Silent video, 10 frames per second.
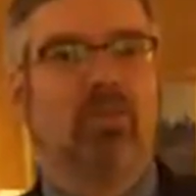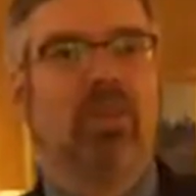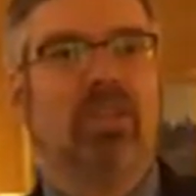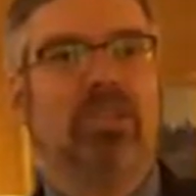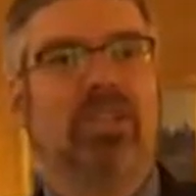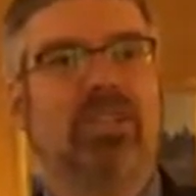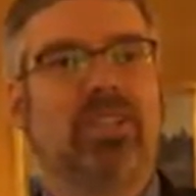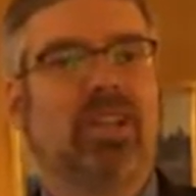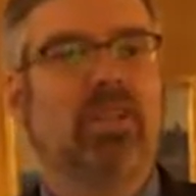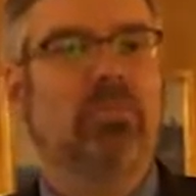While I'm here
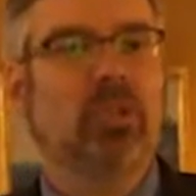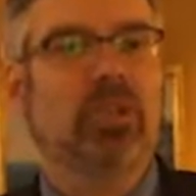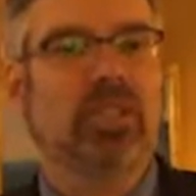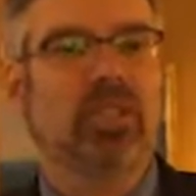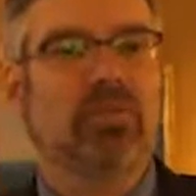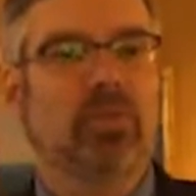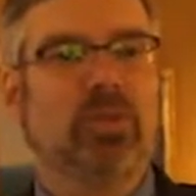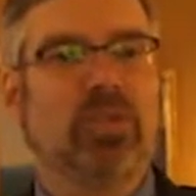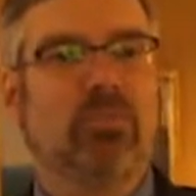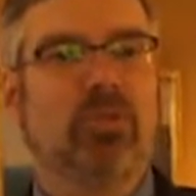tonight, I'm going to
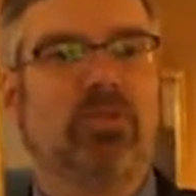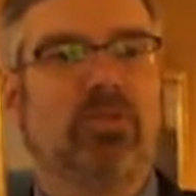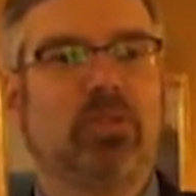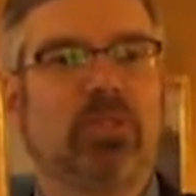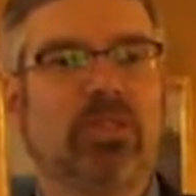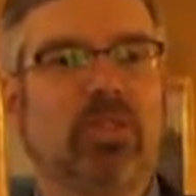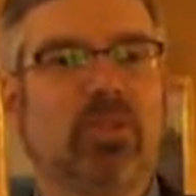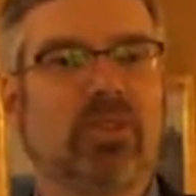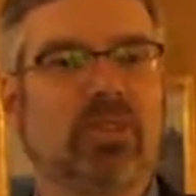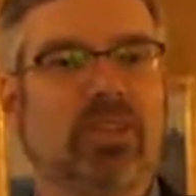interview a number of human
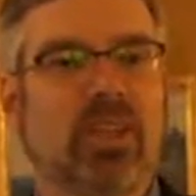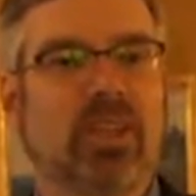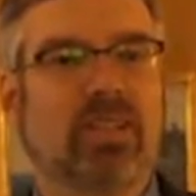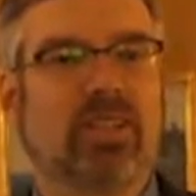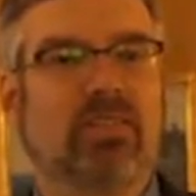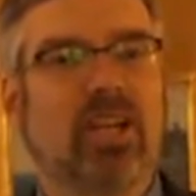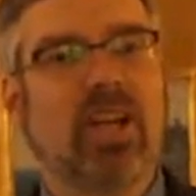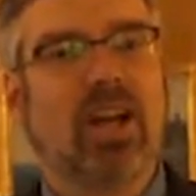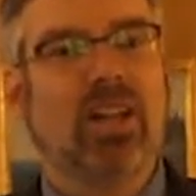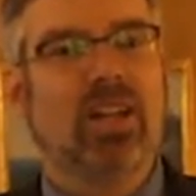resources executives.
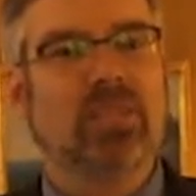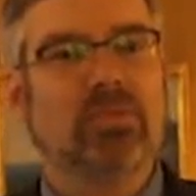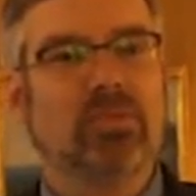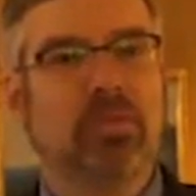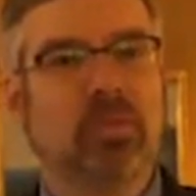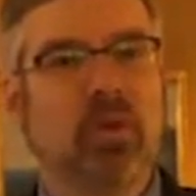I'll ask them a few